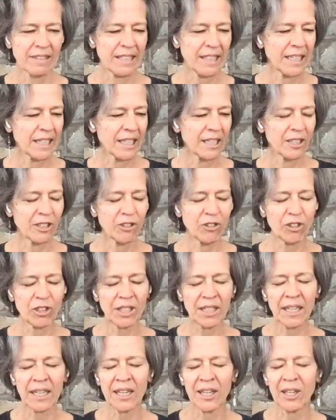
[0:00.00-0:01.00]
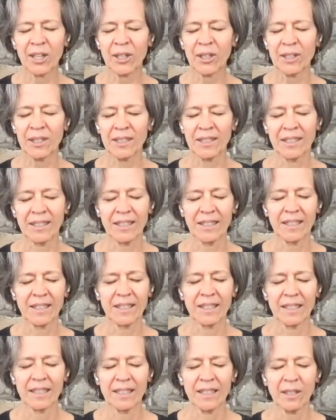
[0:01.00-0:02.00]
sitting on a chair,
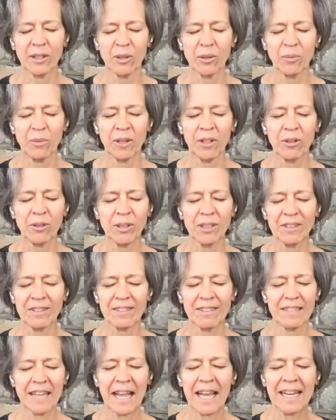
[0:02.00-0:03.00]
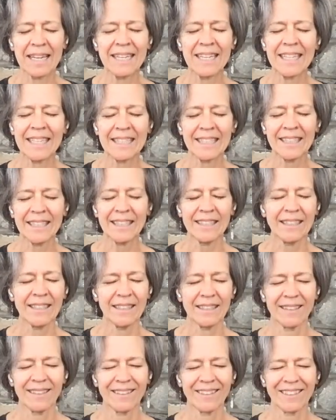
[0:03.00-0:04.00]
whether it's standing,
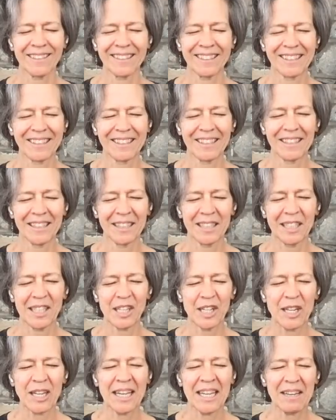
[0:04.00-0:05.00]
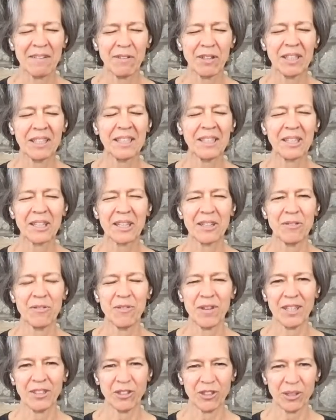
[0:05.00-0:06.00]
And I have a little
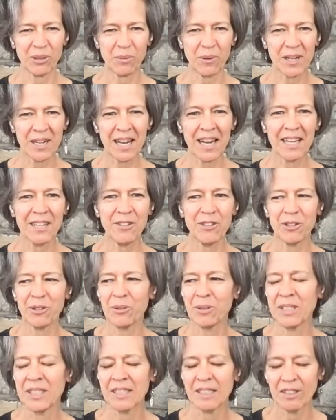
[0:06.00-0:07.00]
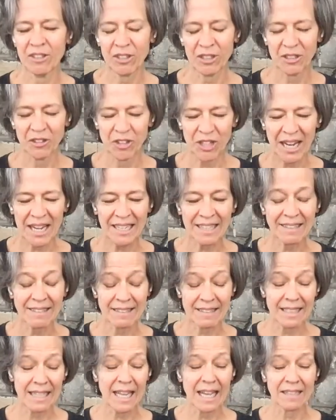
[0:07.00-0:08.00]
confession when I tune in to
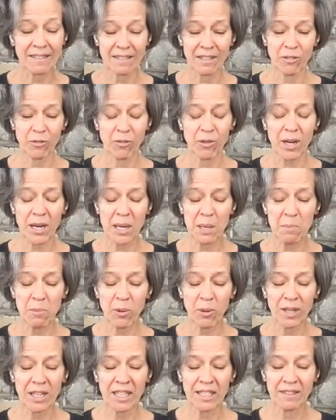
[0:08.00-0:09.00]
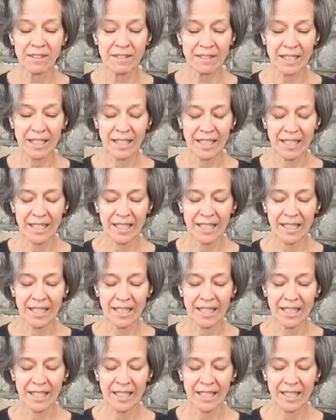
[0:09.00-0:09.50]
Jackie's class on Friday mornings.